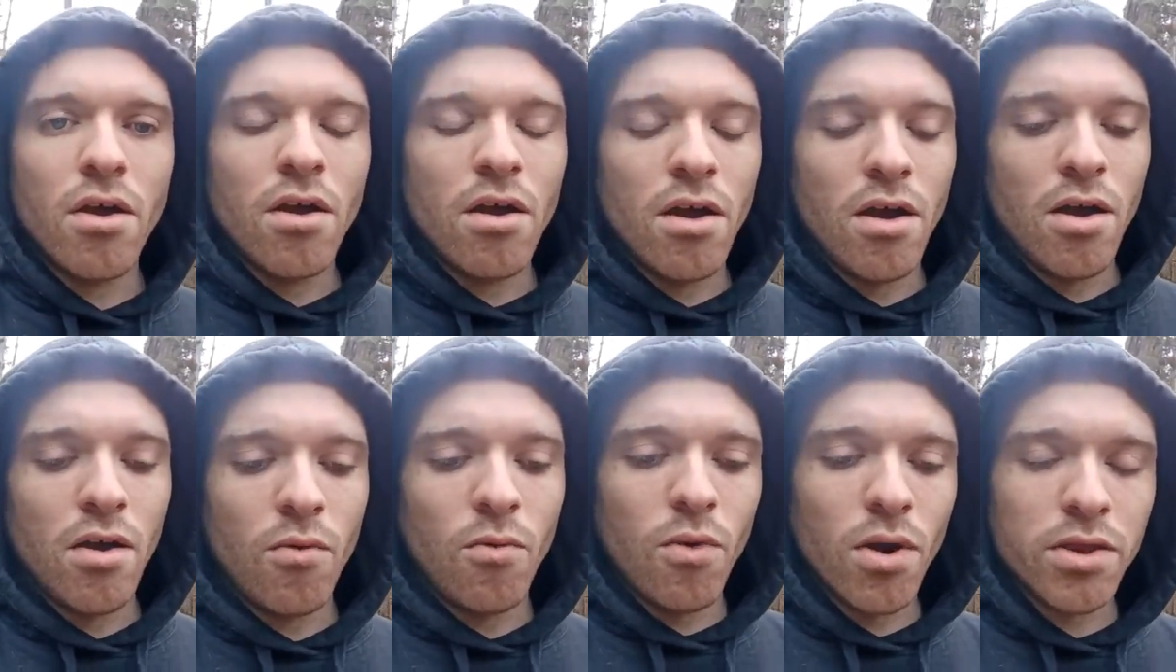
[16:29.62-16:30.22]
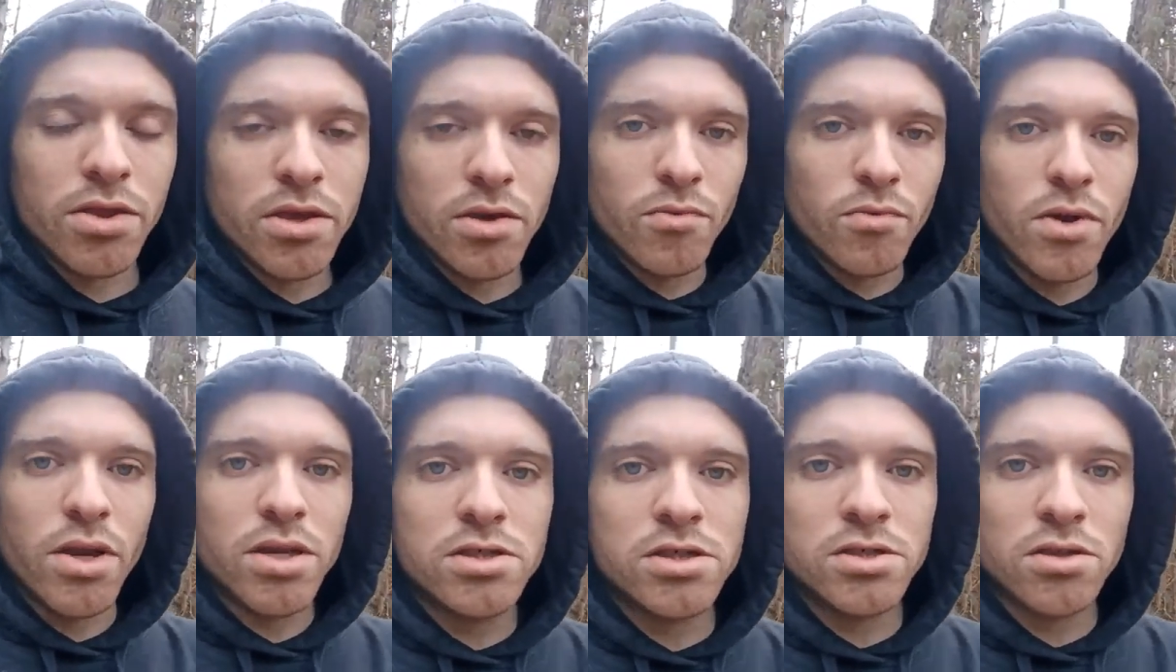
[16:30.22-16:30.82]
what the
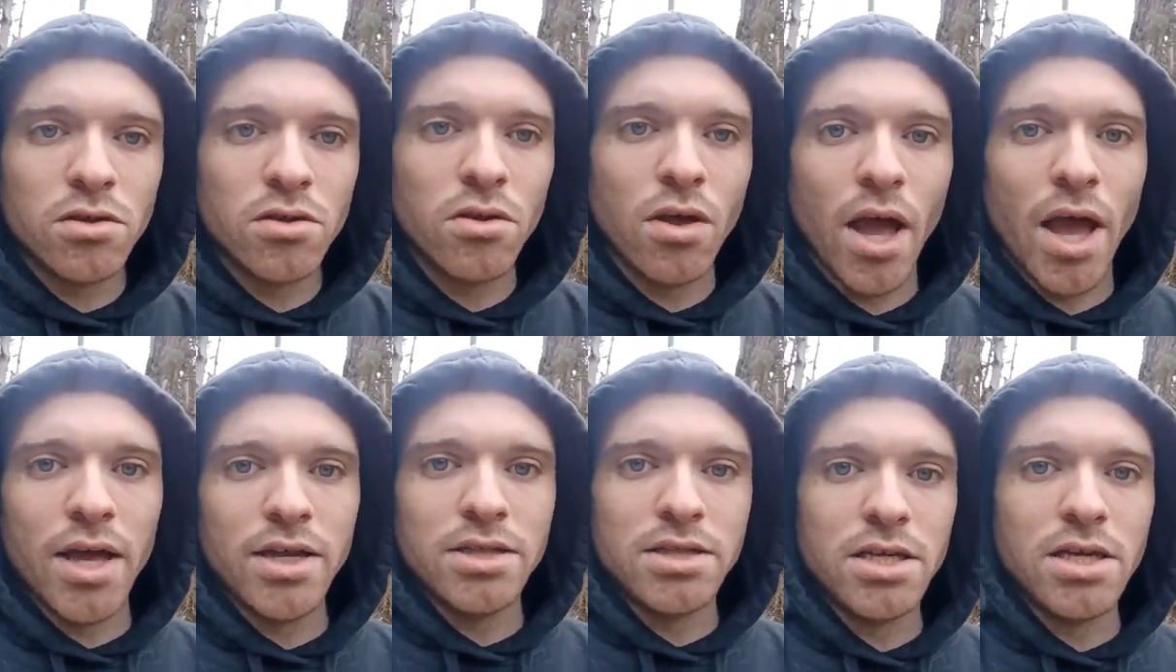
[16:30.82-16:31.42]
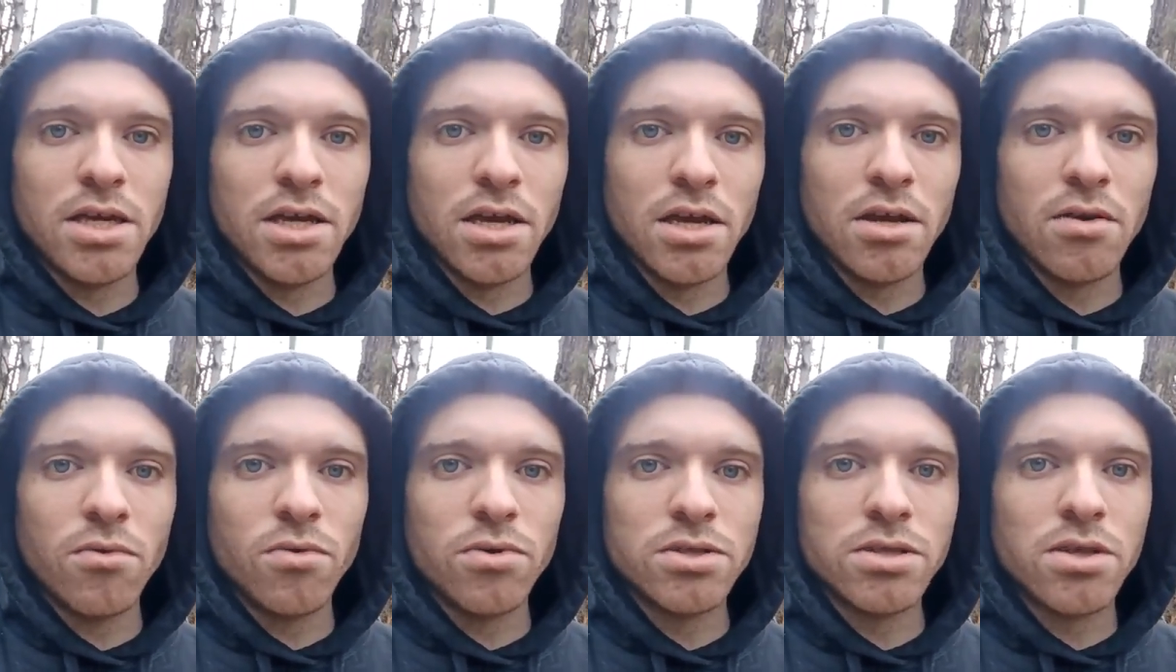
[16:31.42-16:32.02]
original
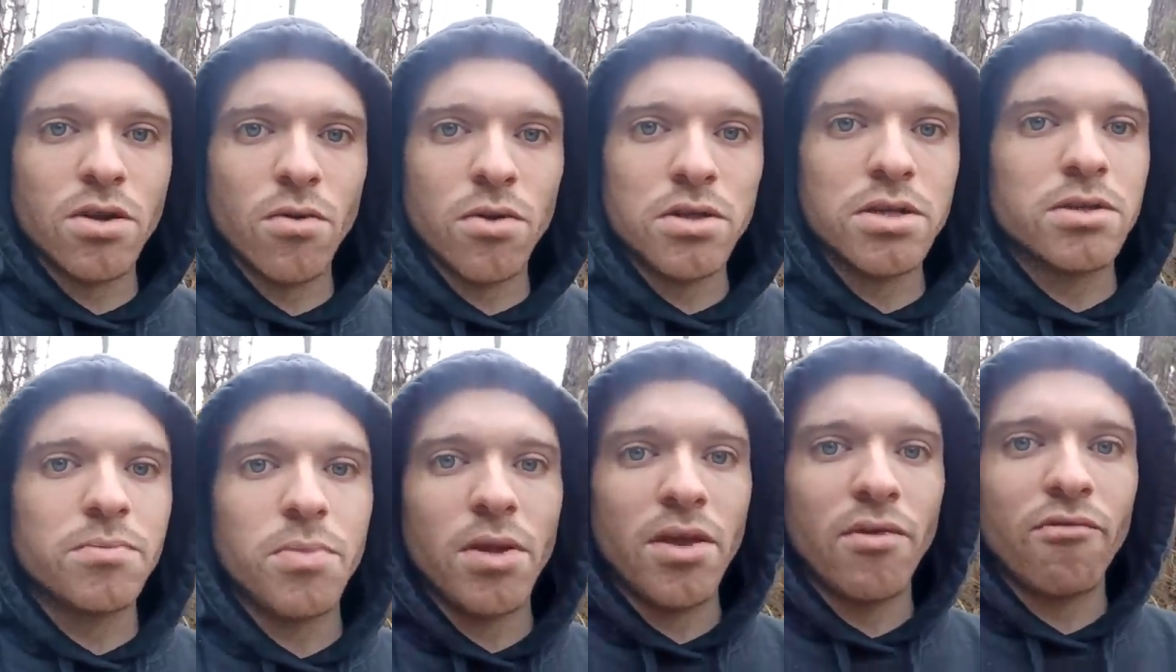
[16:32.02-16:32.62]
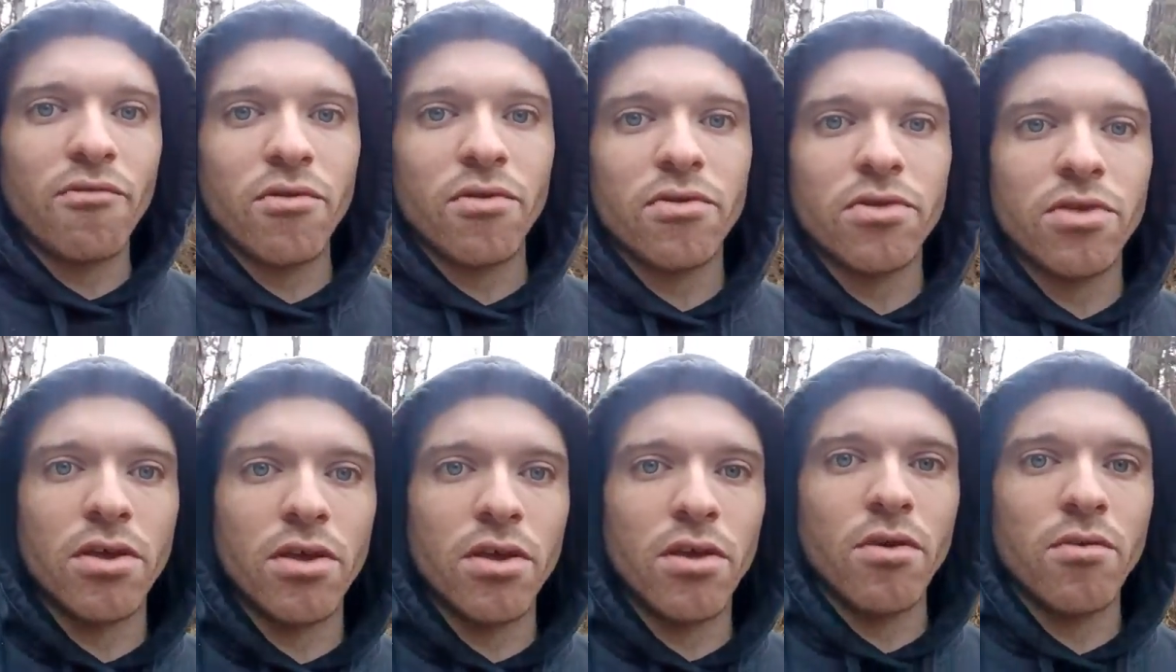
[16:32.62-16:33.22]
idea was going to be for
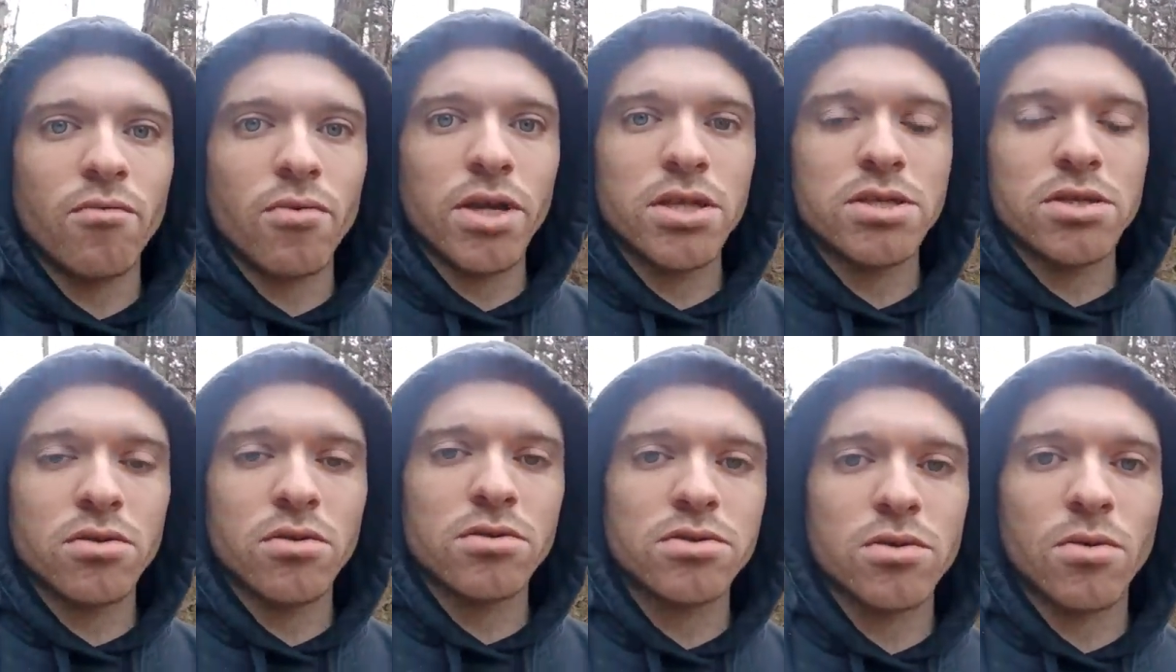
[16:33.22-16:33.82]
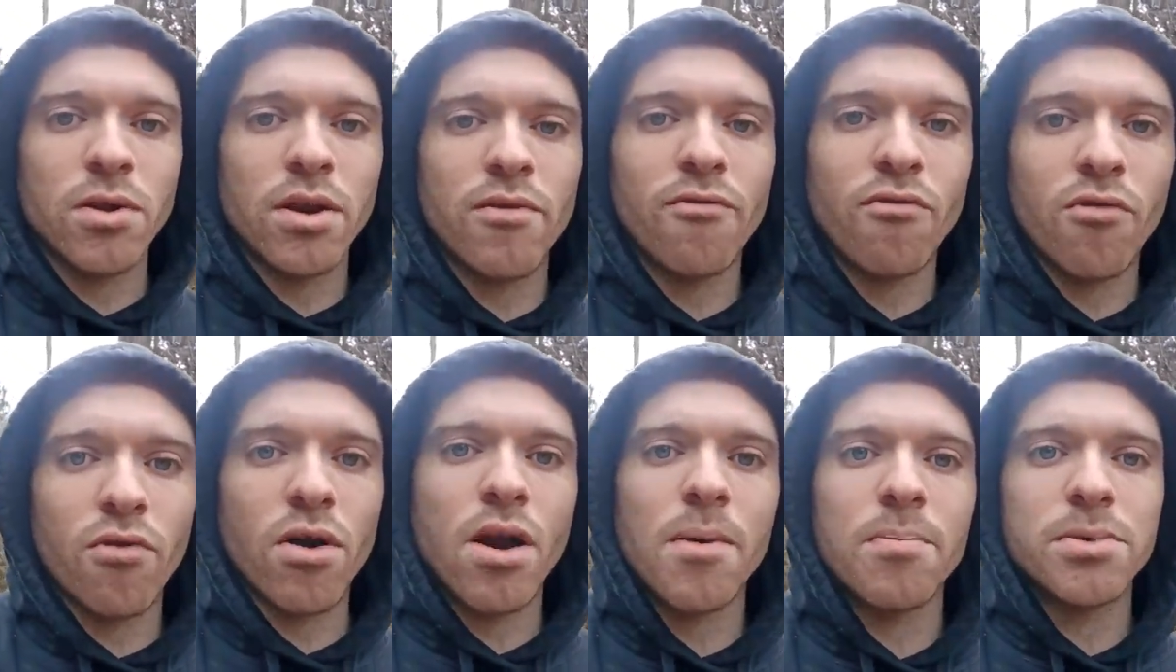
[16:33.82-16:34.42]
the original
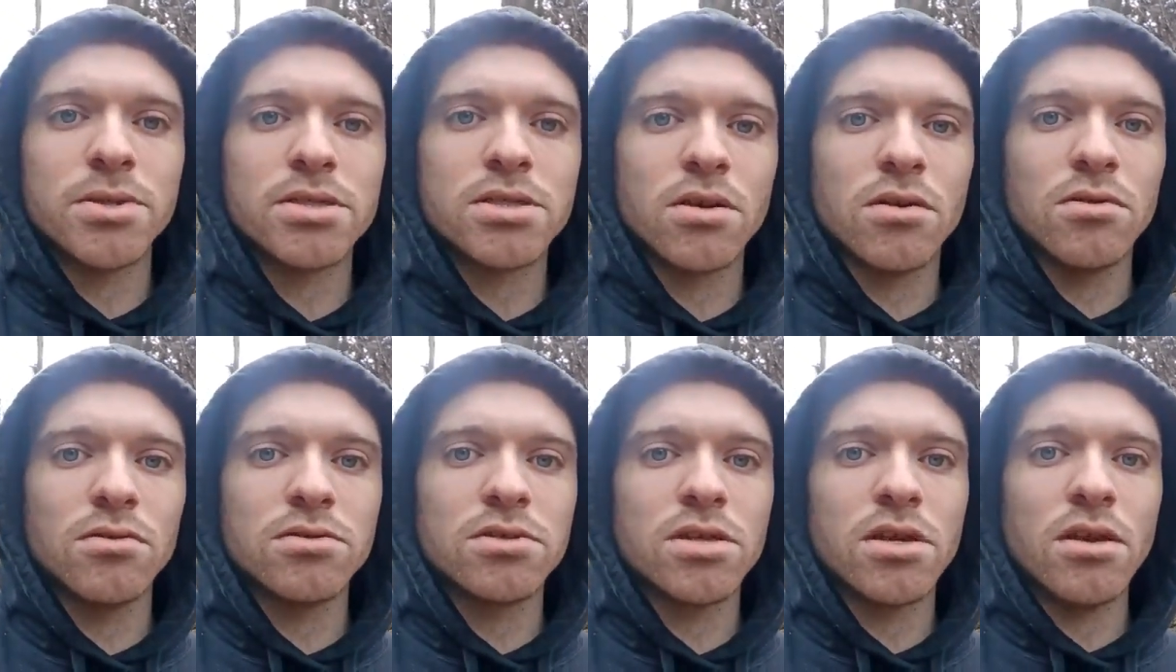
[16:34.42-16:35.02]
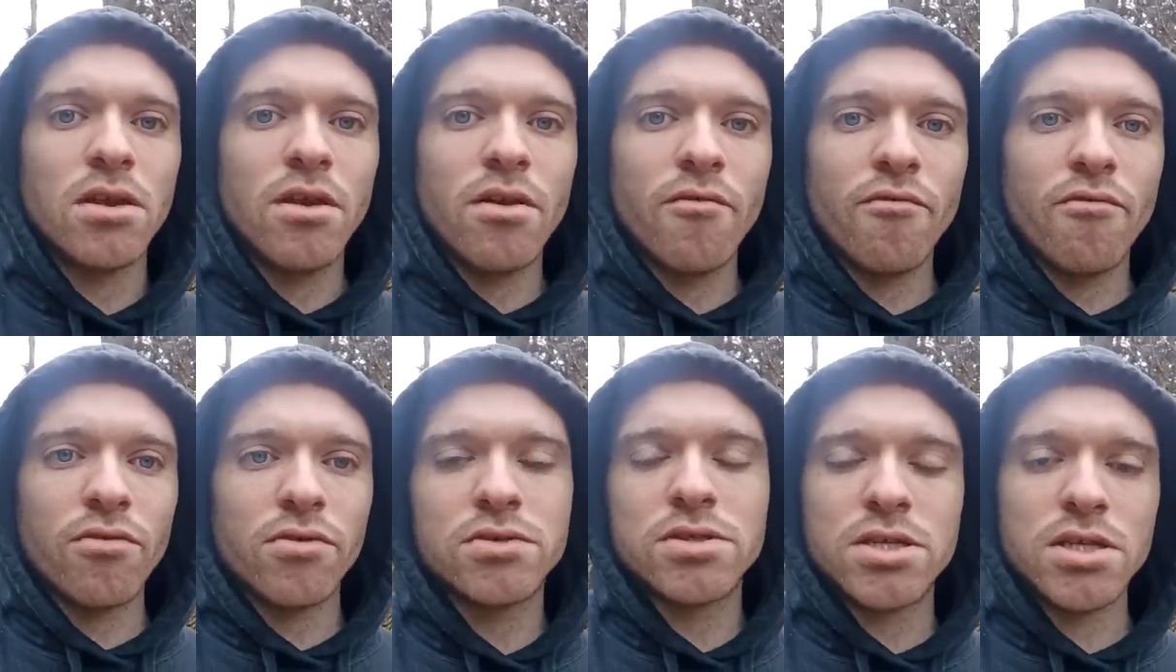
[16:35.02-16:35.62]
24 episodes
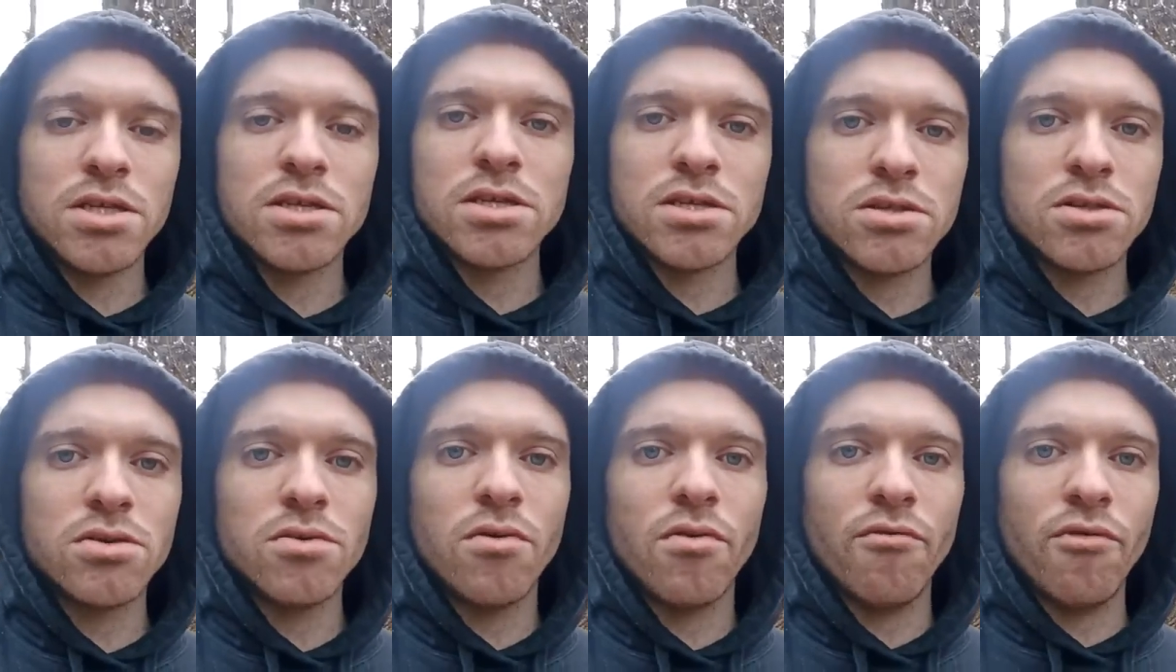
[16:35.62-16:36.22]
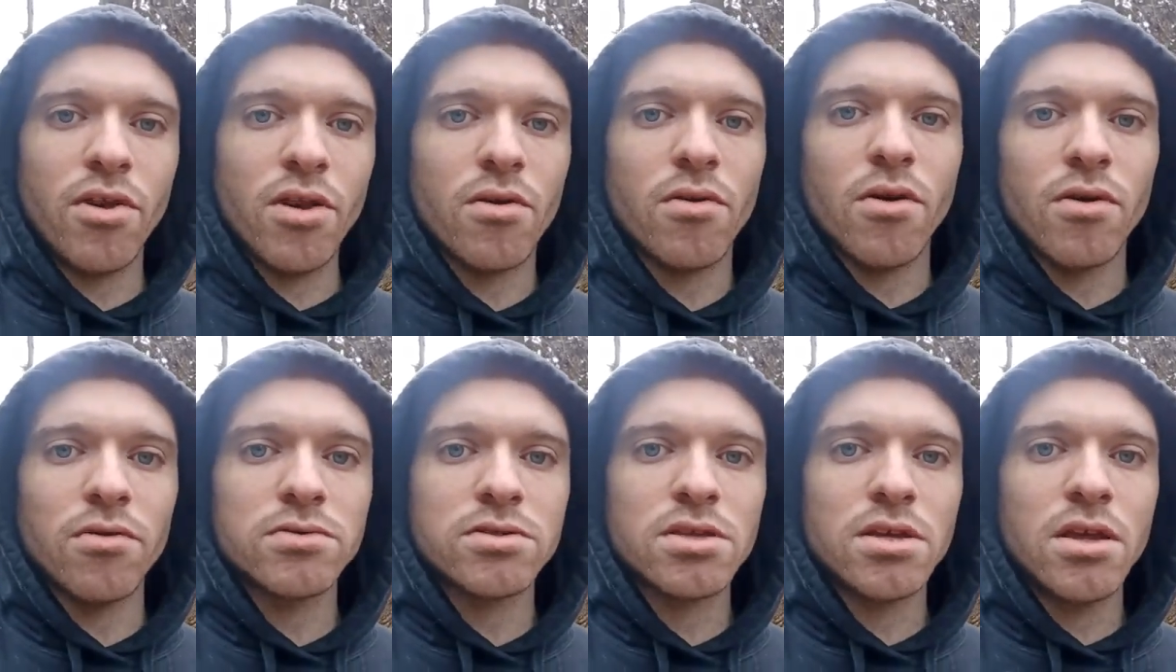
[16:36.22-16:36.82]
for season 2 of
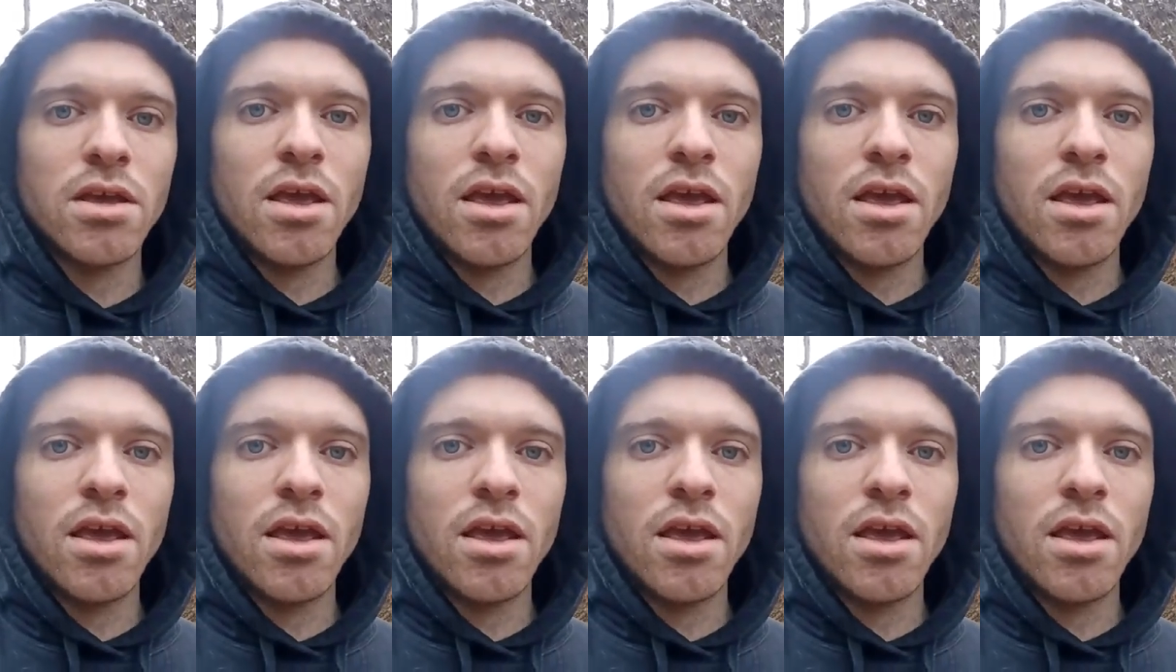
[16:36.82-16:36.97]
Heroes.